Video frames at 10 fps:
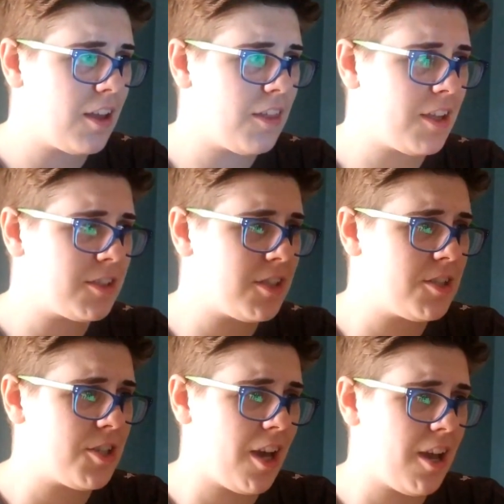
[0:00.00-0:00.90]
That's
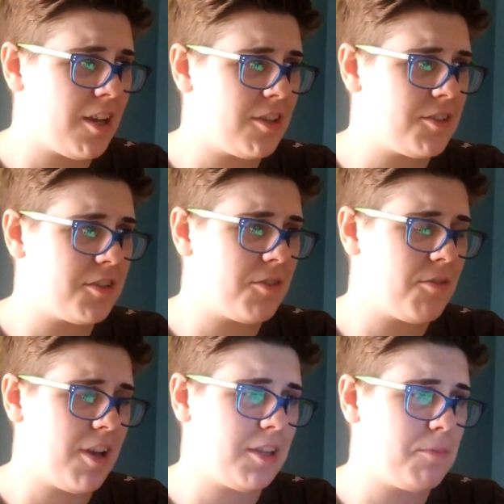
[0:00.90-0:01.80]
a giant
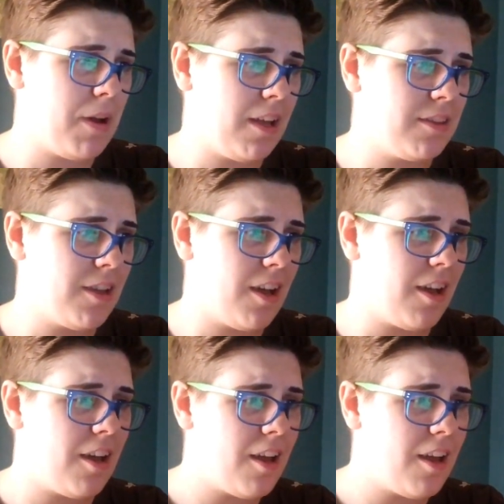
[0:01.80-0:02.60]
red panda.